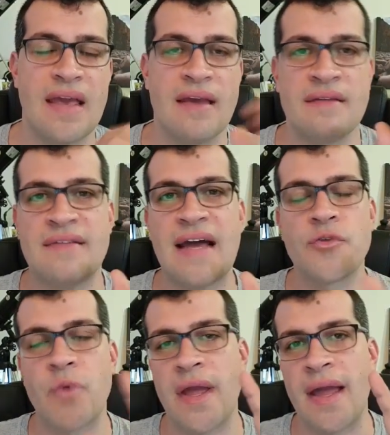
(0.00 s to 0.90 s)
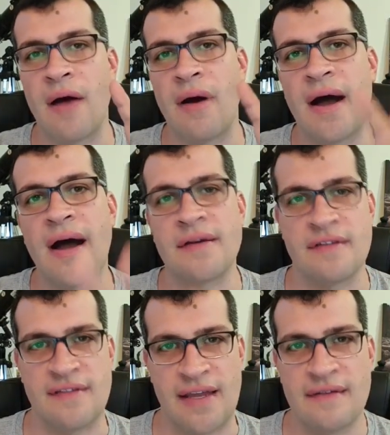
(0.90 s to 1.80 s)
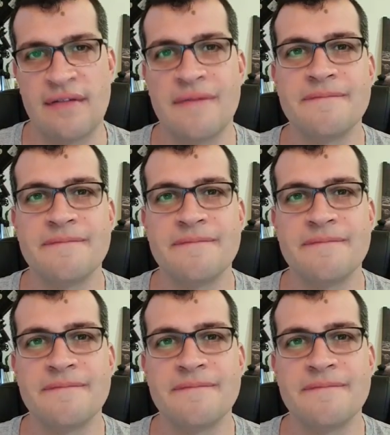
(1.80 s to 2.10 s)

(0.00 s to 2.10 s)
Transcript: is that where our heart is at?